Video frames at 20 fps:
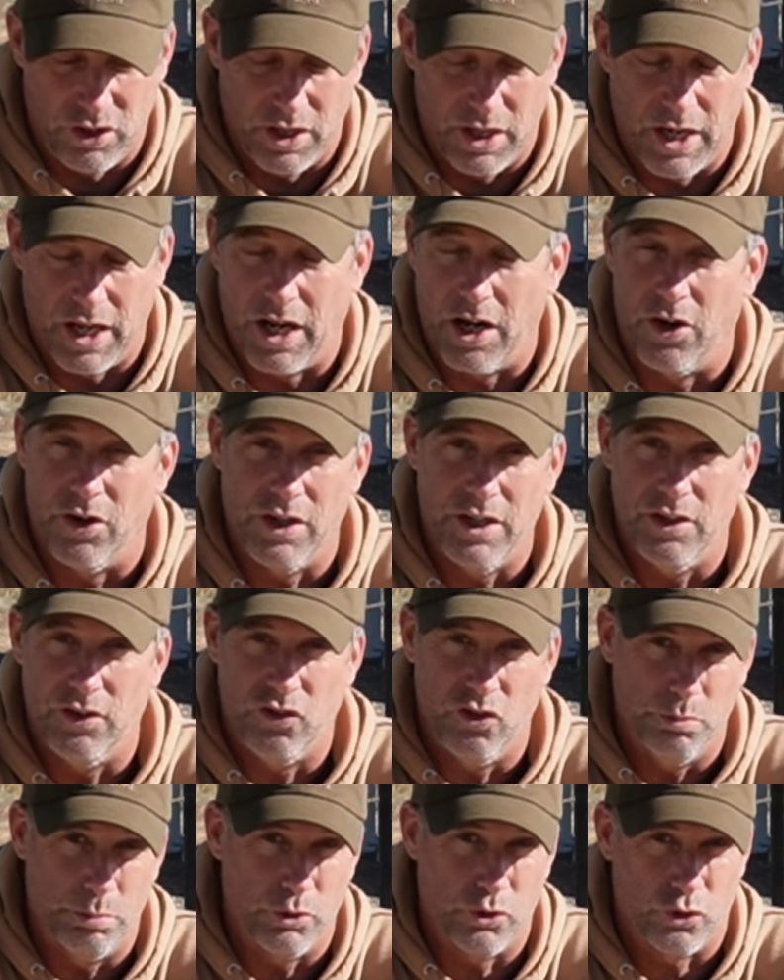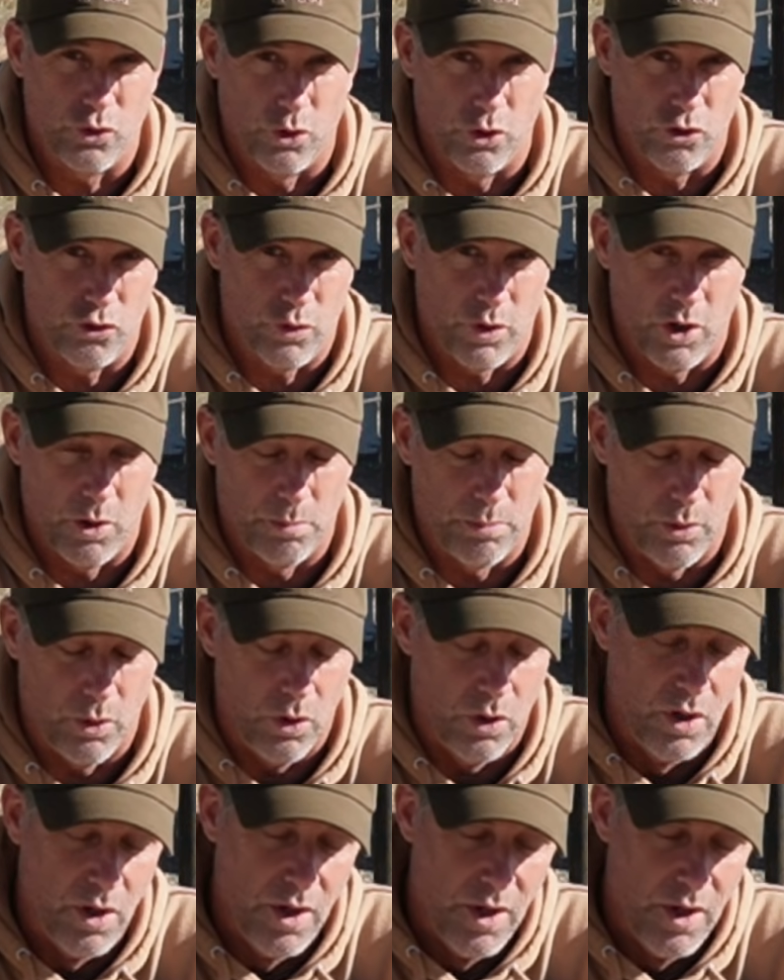gun. I don't need super short trigger pull.